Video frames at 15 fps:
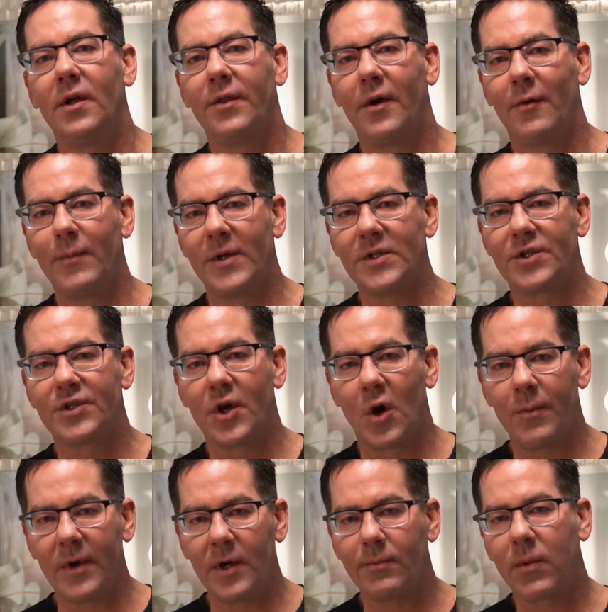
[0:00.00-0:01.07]
There have been so
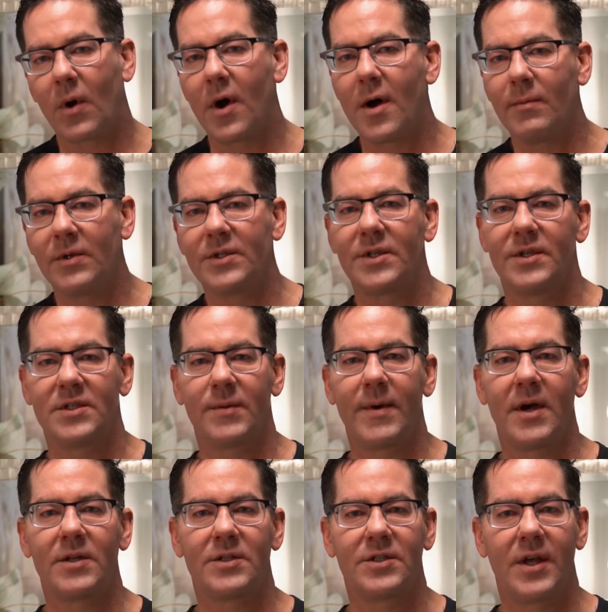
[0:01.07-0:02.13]
many promises
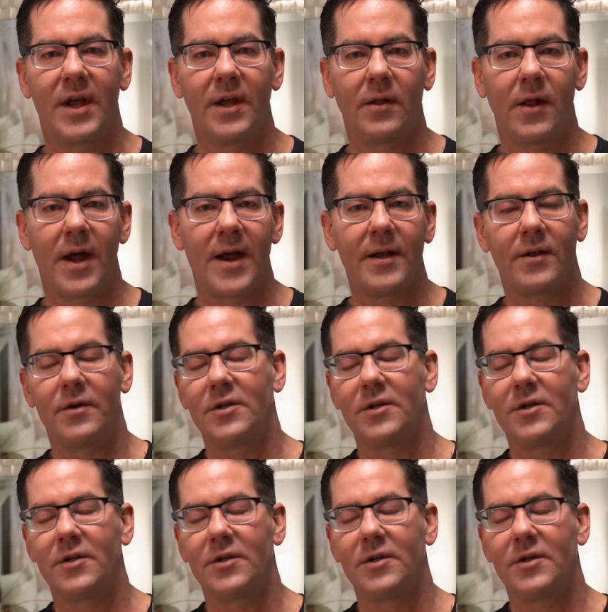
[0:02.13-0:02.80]
about cellulite.